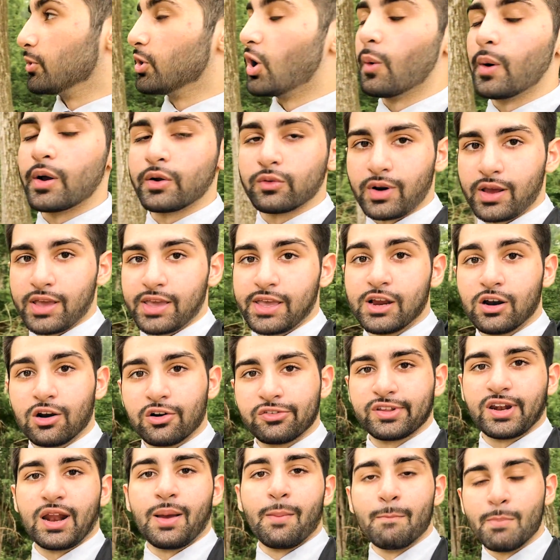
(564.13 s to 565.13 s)
going right
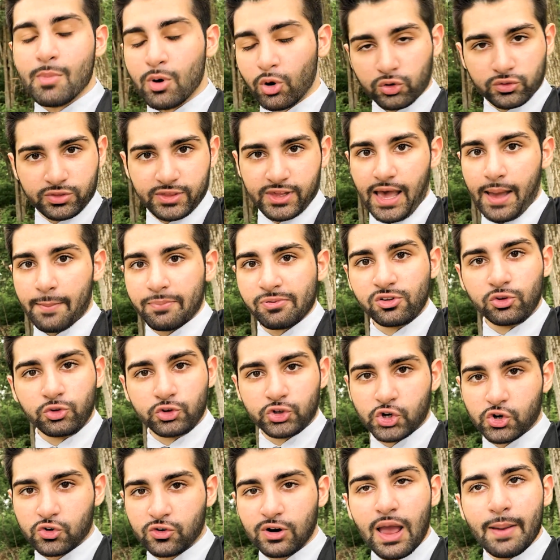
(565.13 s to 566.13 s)
here is that I milked the
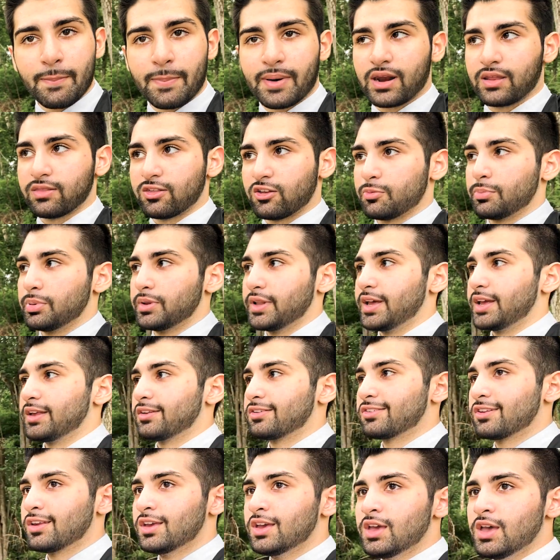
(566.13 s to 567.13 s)
absolute crap out of this
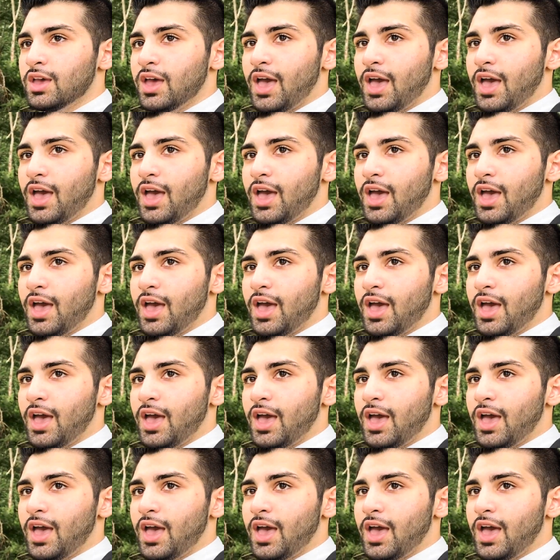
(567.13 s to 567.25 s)
place.